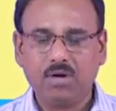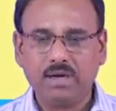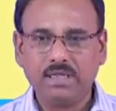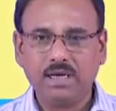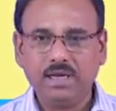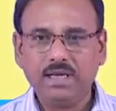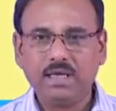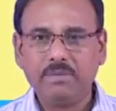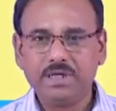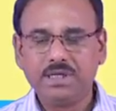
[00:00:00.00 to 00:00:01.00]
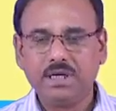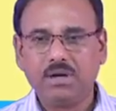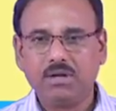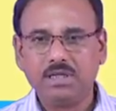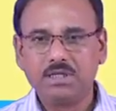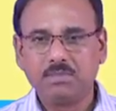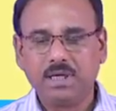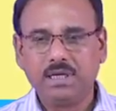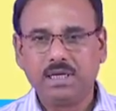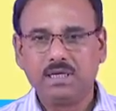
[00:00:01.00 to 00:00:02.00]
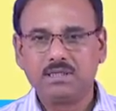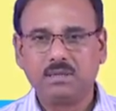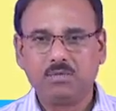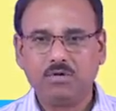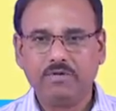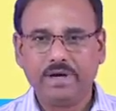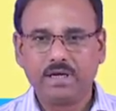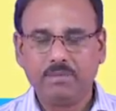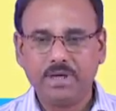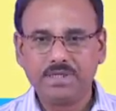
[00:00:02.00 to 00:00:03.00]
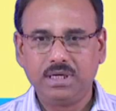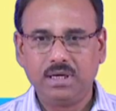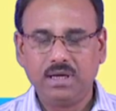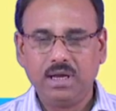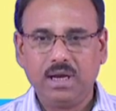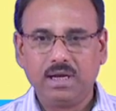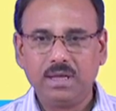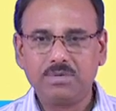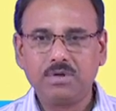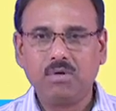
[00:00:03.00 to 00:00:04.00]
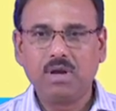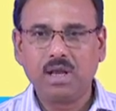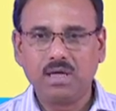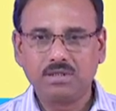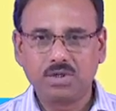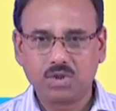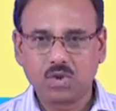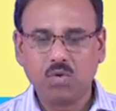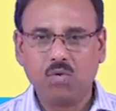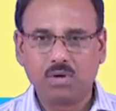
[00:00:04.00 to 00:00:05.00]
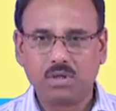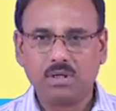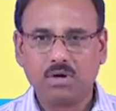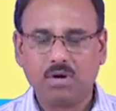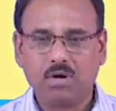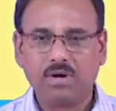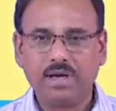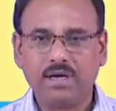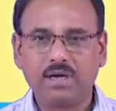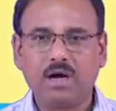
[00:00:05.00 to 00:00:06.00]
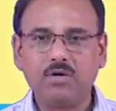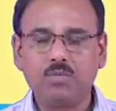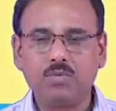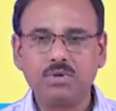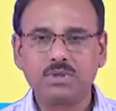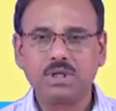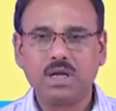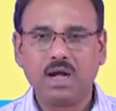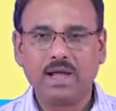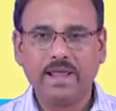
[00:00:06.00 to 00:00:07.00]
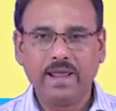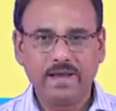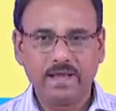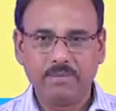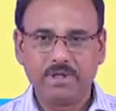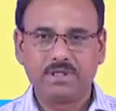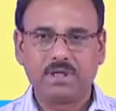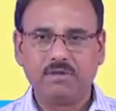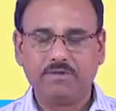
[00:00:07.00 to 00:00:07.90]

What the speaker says: where the linear machine or this multi-class support vector machine gives you class score, or it outputs a k dimensional